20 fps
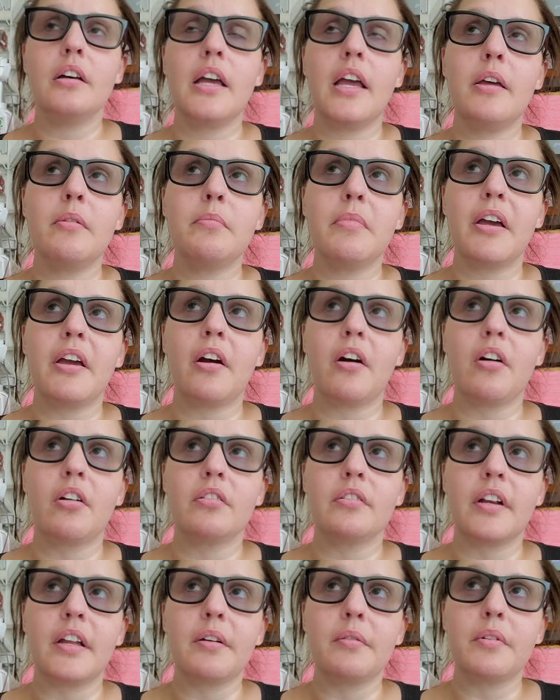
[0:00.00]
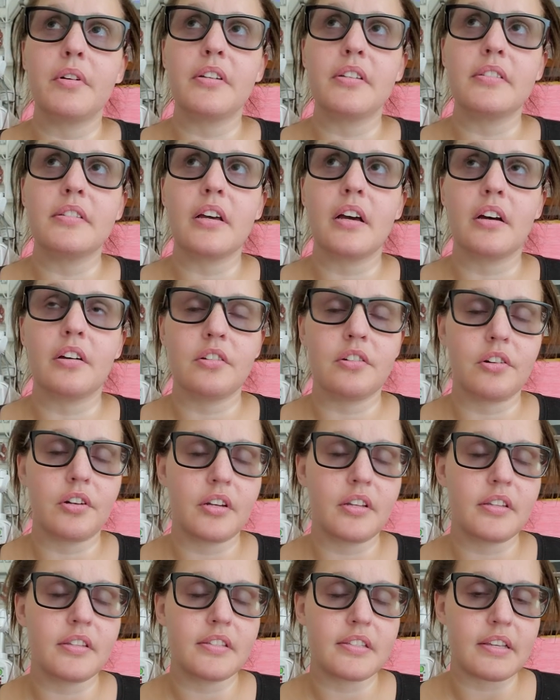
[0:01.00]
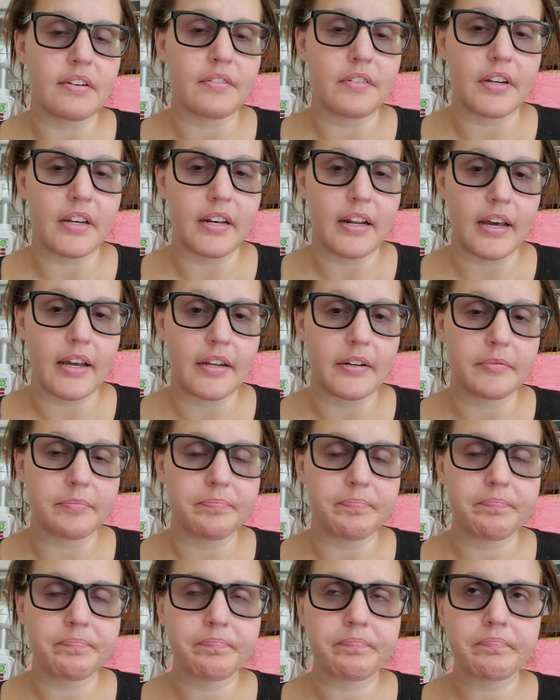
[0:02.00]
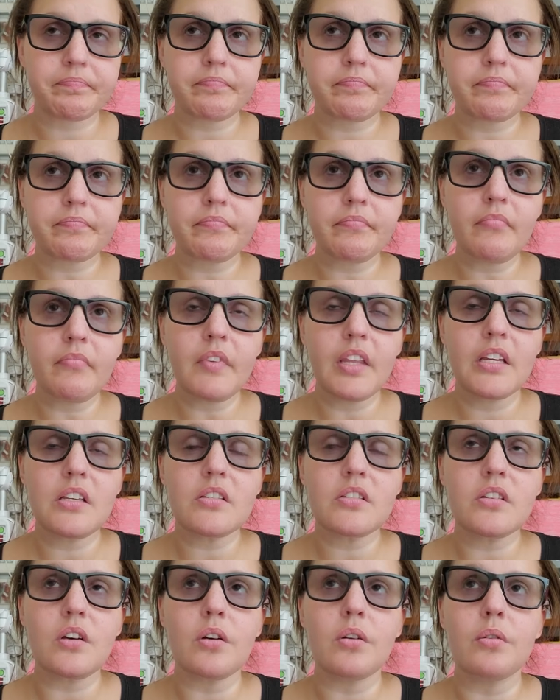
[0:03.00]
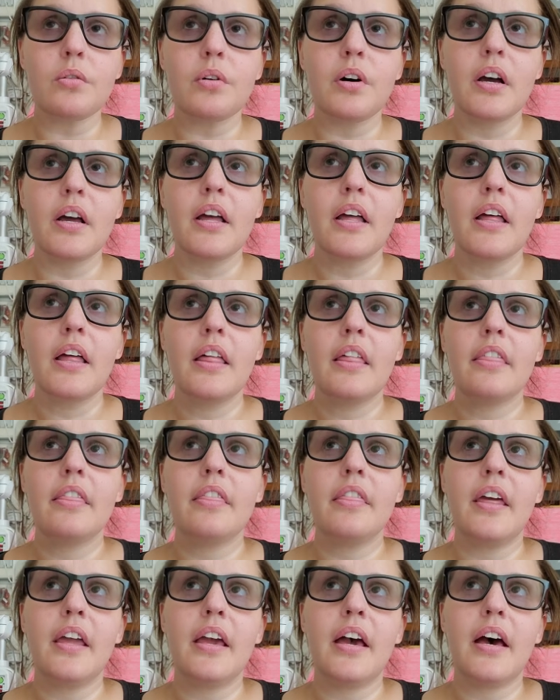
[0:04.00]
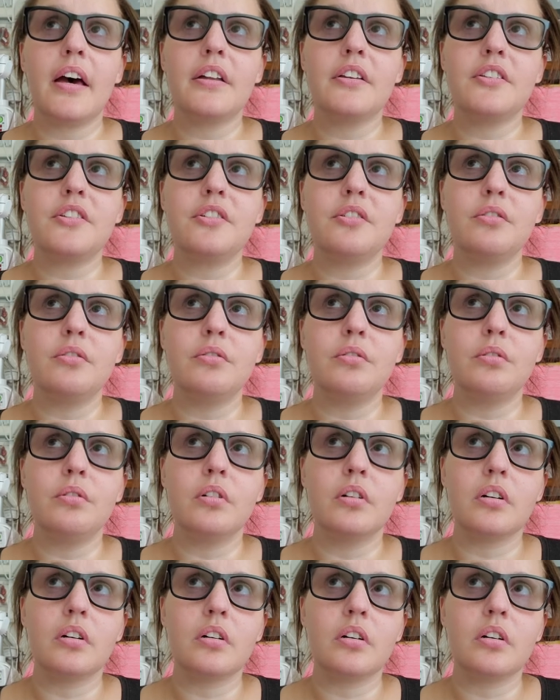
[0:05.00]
and my heart rate was 179. So they had to